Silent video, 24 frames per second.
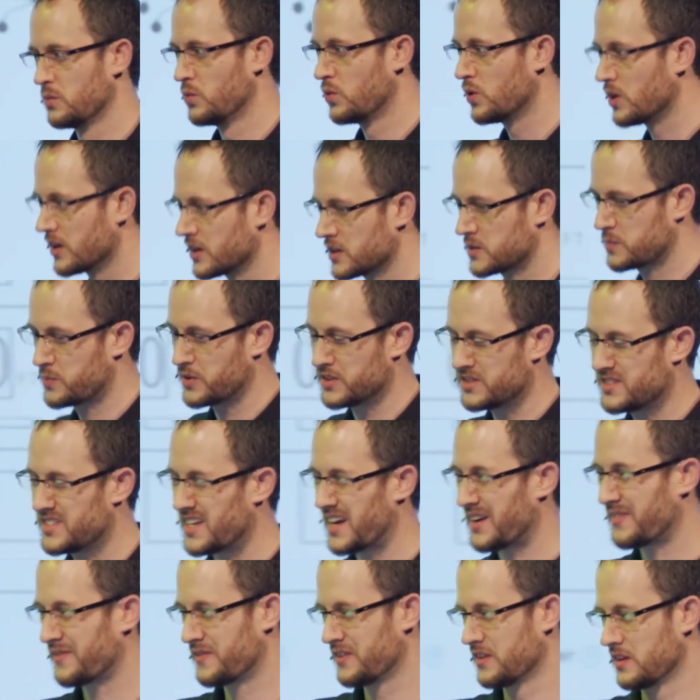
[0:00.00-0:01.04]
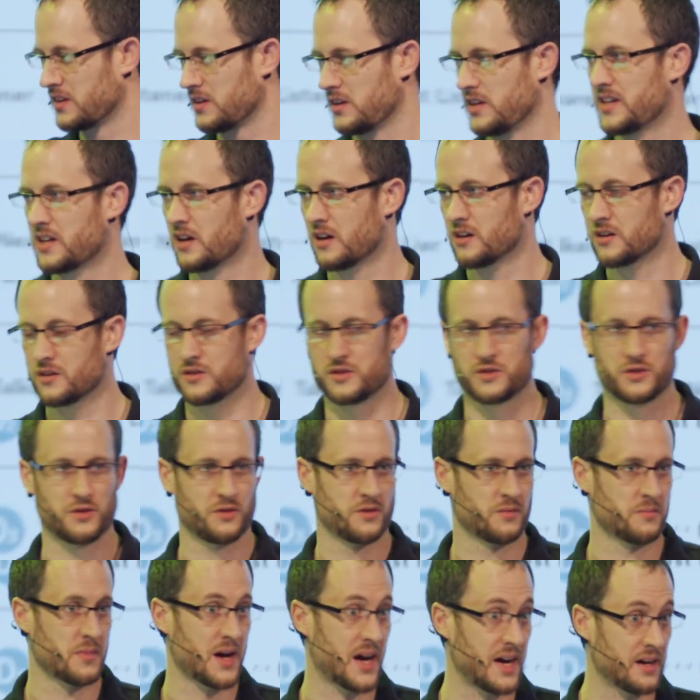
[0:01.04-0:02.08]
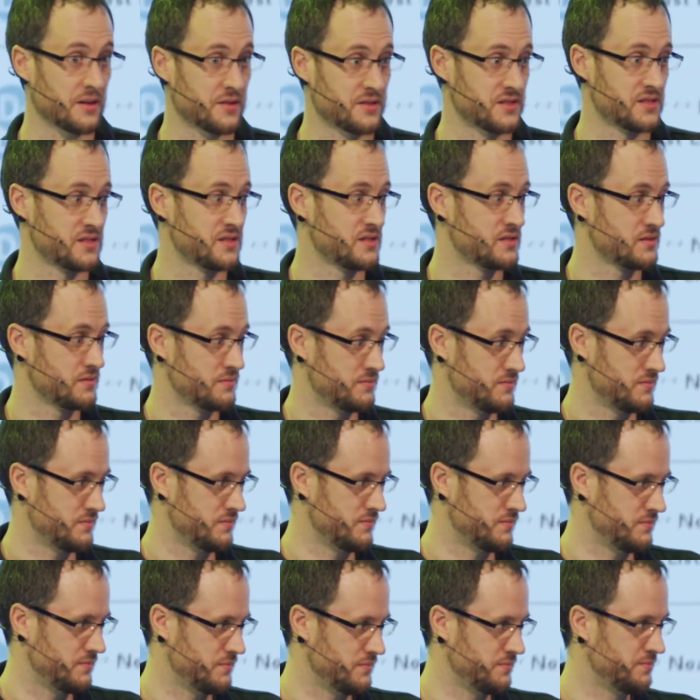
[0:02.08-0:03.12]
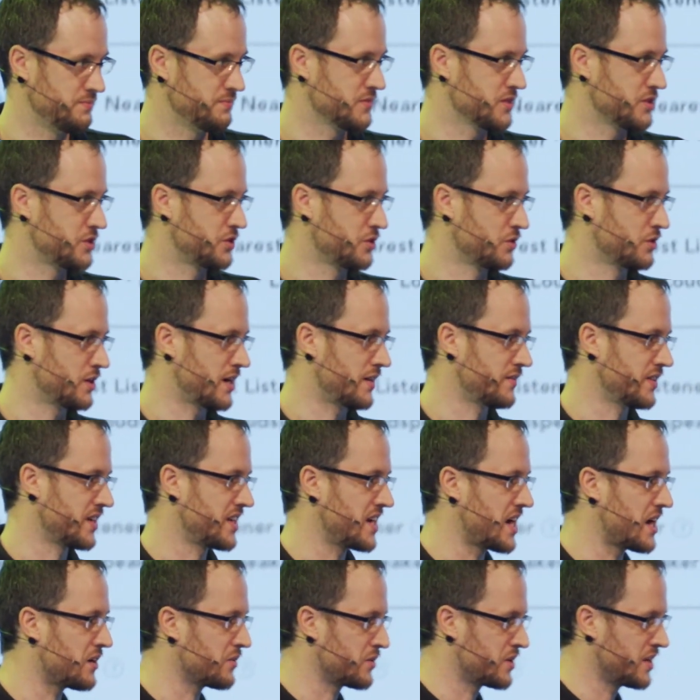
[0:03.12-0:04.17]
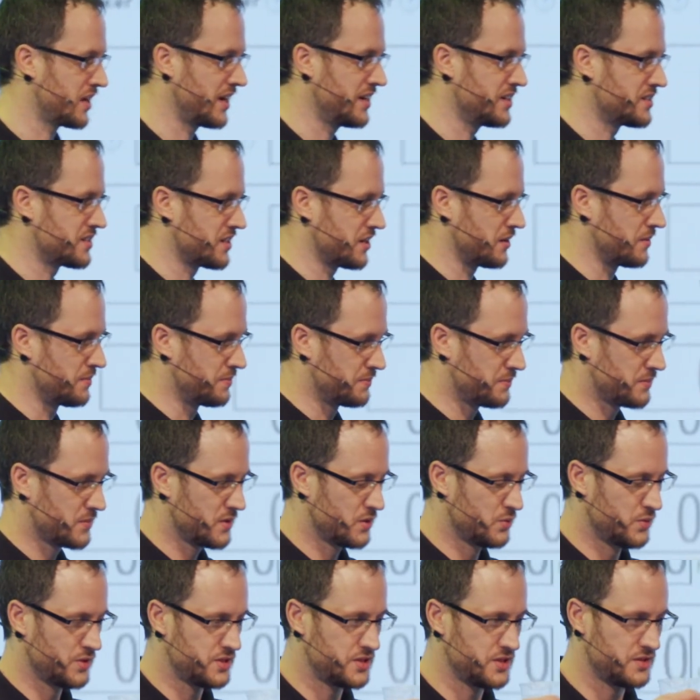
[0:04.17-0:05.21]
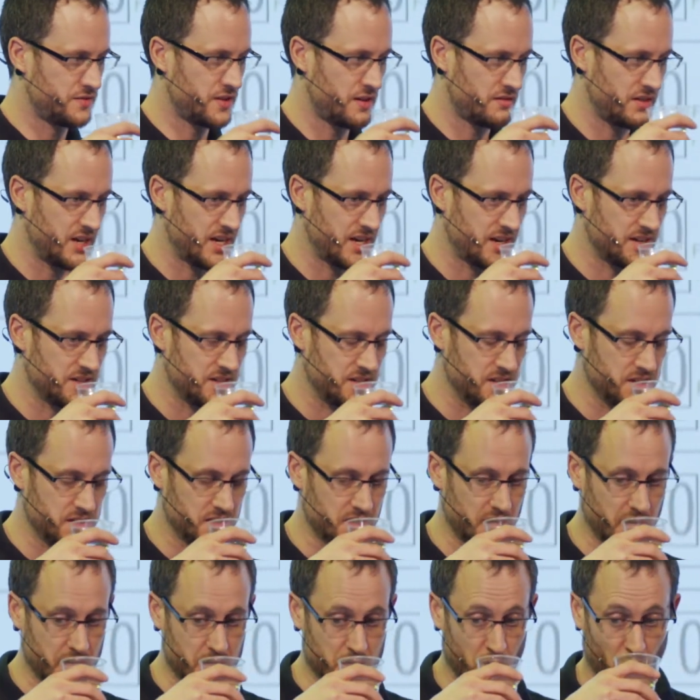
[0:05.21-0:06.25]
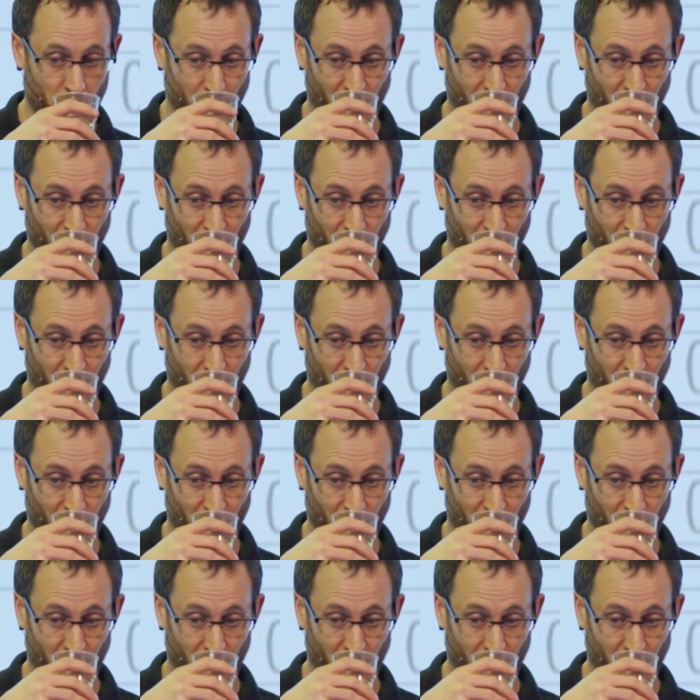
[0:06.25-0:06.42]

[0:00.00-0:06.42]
works, but definitely can't do the maths, Shure have a calculator, which is very handy indeed.